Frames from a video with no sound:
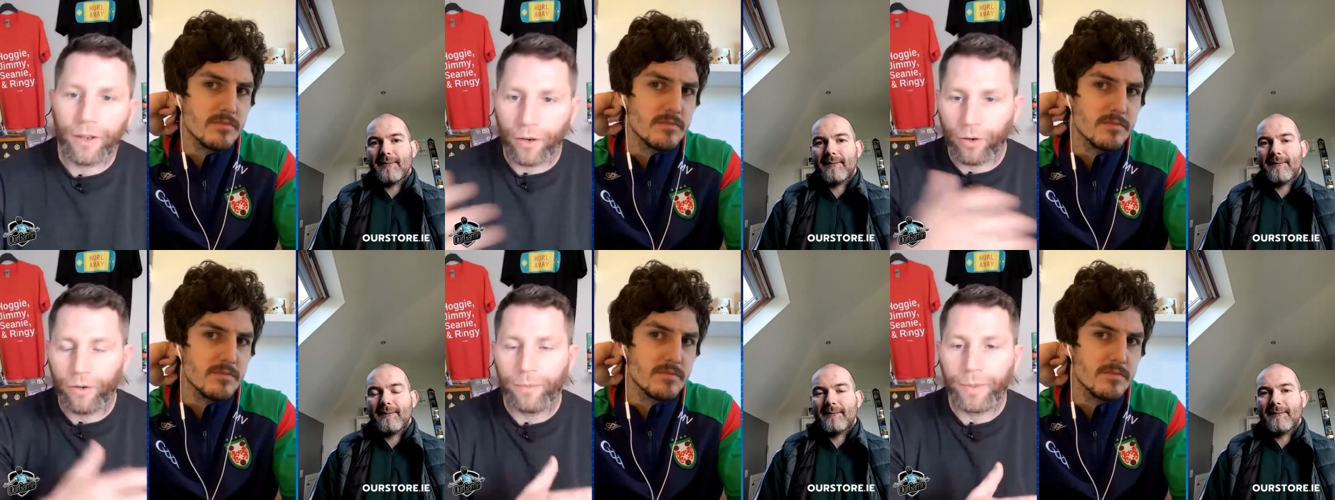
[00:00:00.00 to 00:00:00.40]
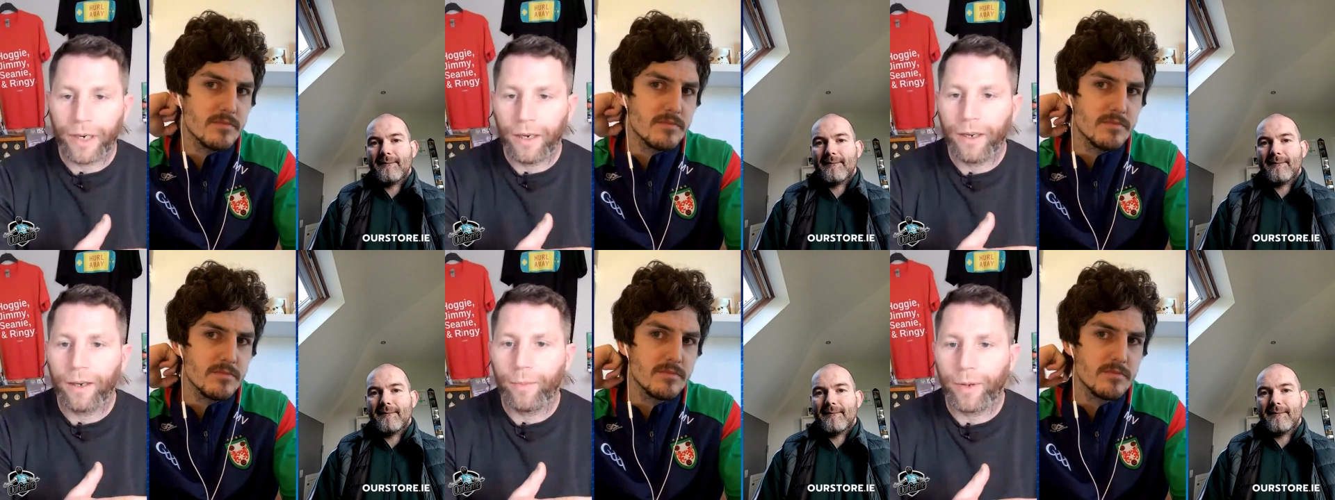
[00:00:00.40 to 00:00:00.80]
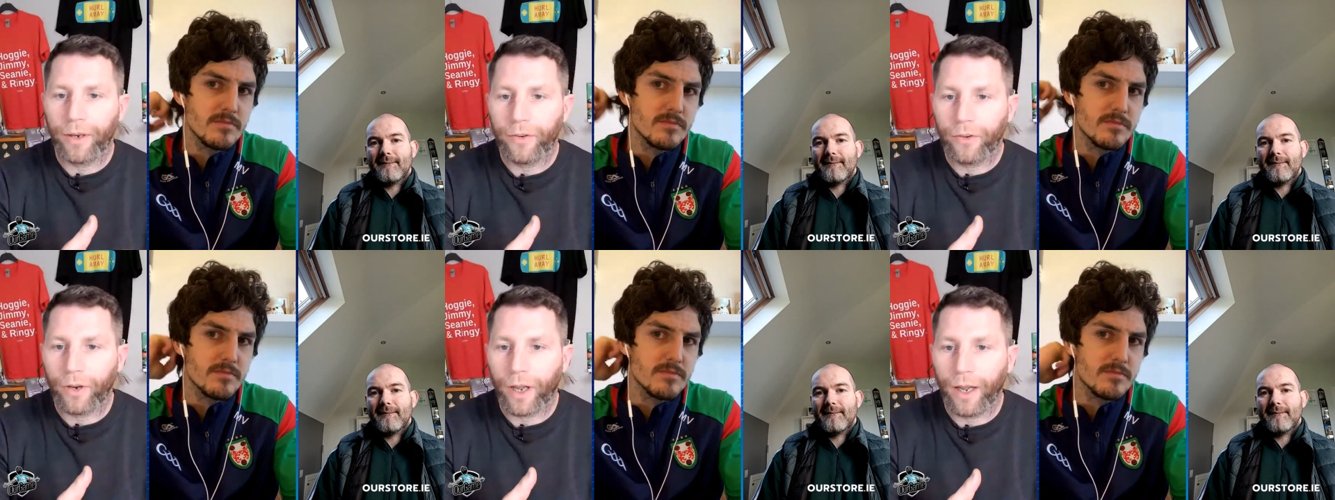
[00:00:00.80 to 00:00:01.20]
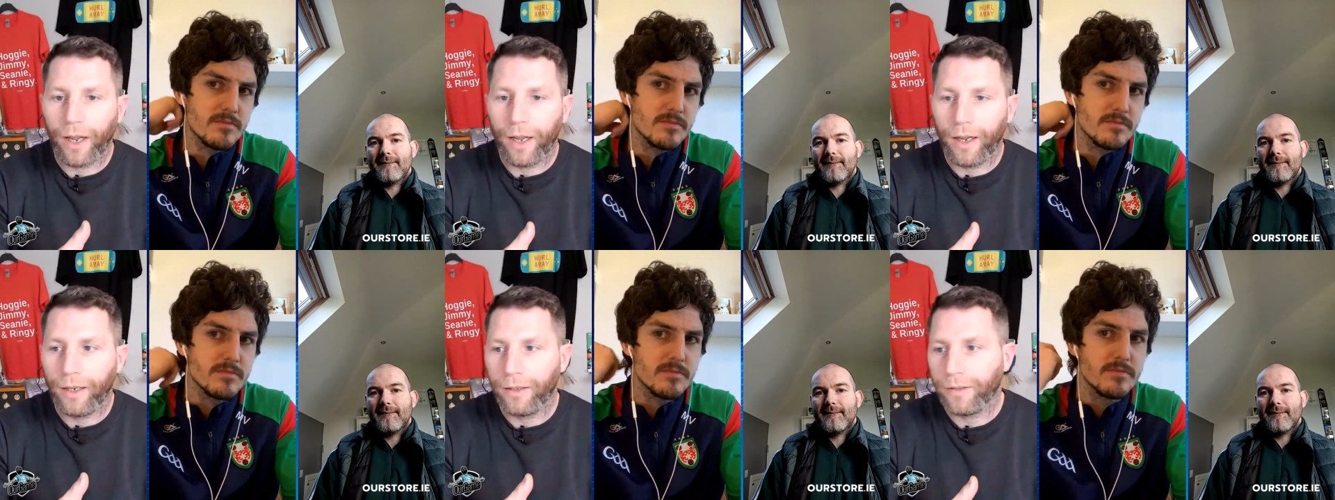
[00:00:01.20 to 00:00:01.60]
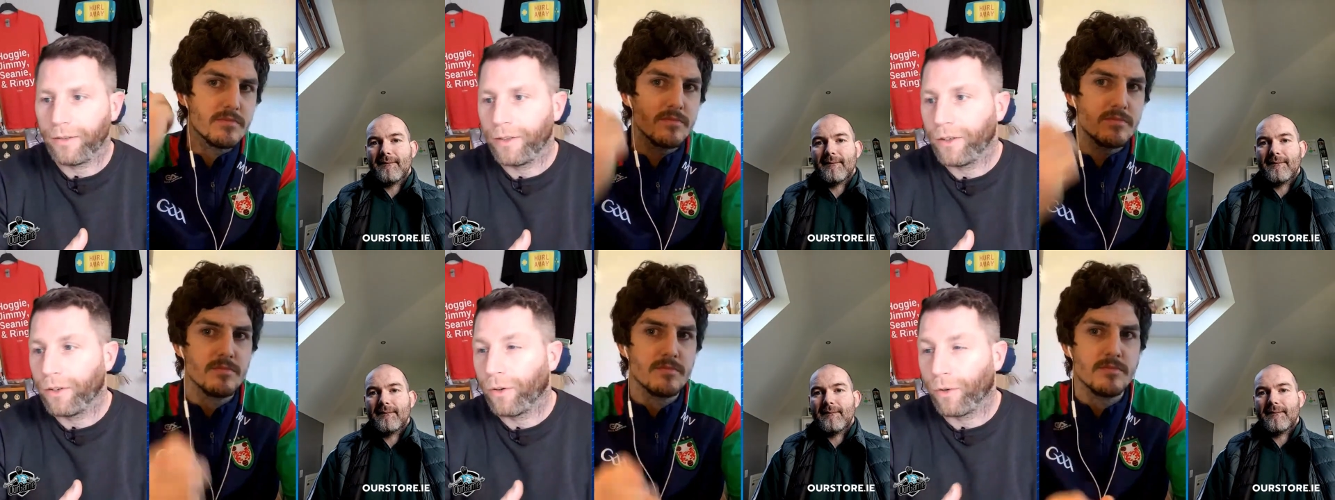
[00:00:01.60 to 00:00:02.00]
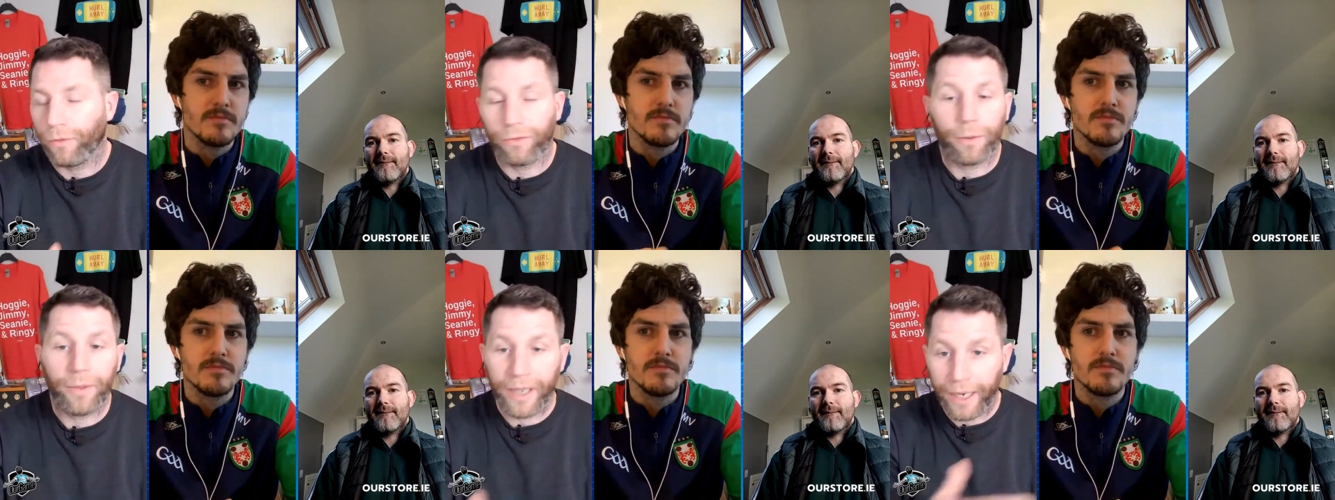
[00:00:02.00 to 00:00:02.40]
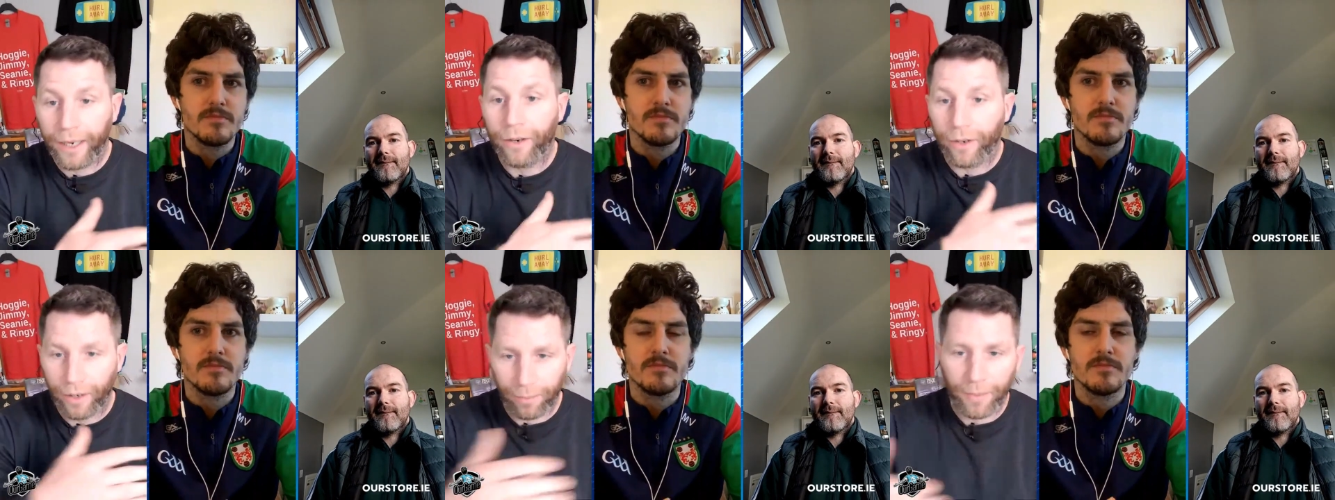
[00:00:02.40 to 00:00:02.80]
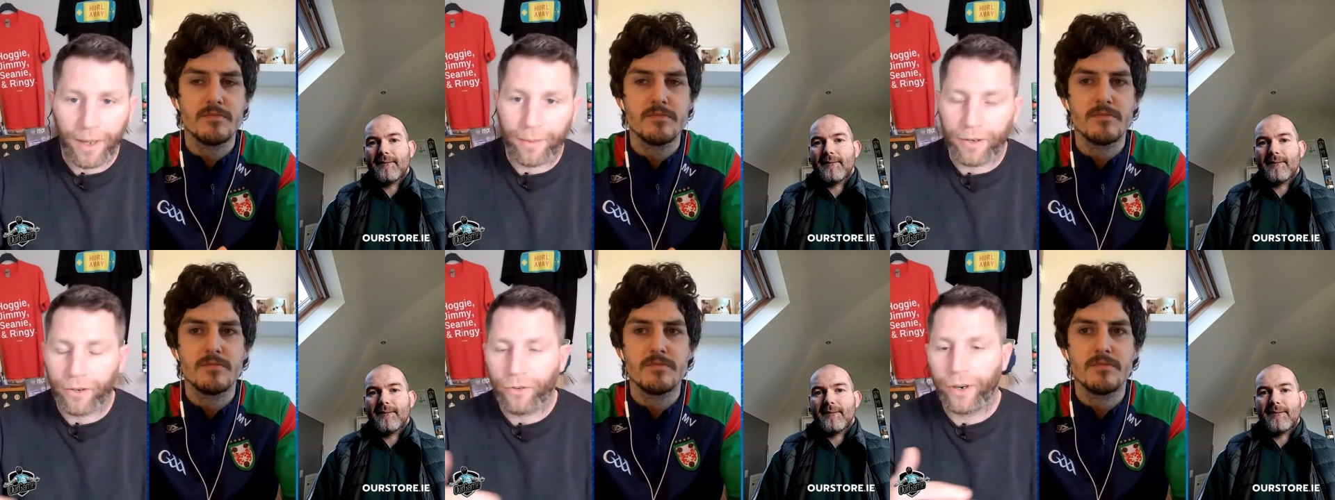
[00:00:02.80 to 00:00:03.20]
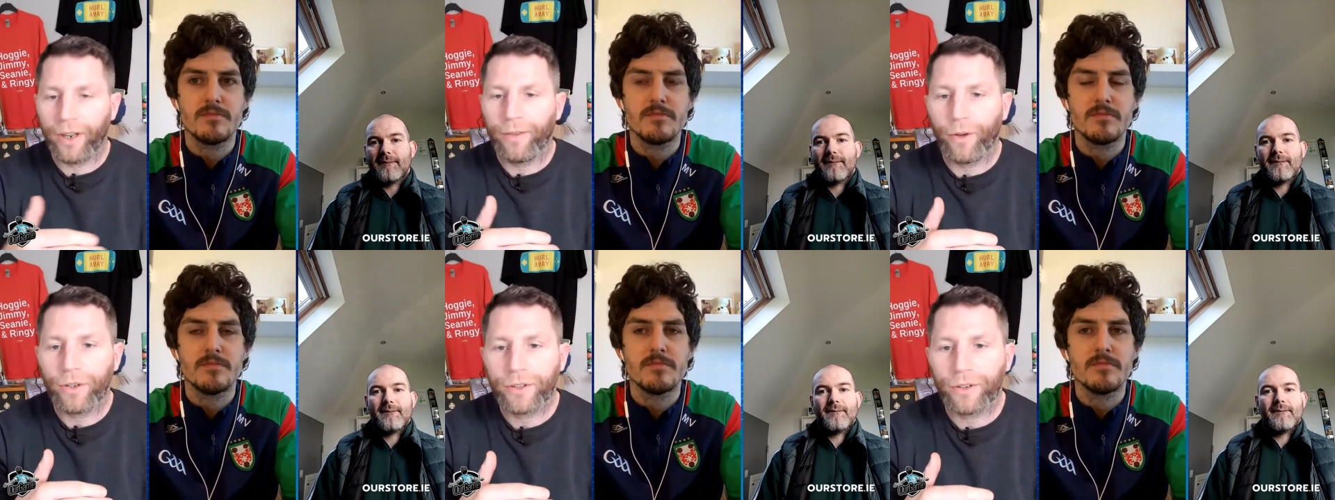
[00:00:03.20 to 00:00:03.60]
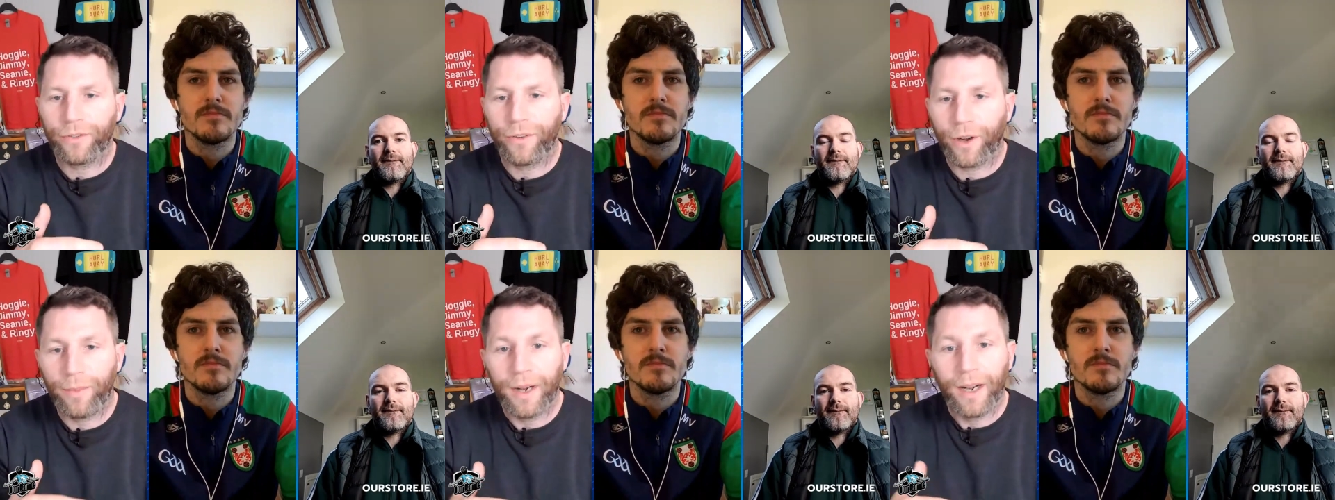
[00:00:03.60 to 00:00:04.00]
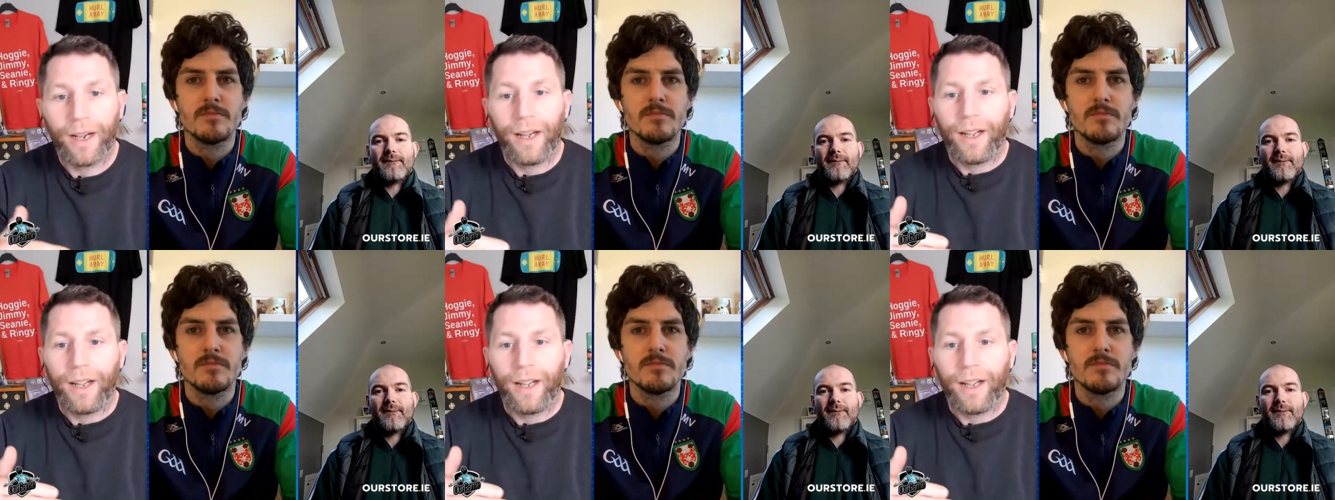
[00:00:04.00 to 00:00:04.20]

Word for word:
Speaker 1: you know, been a little bit, uh, you know, from the era that maybe the three of us are from,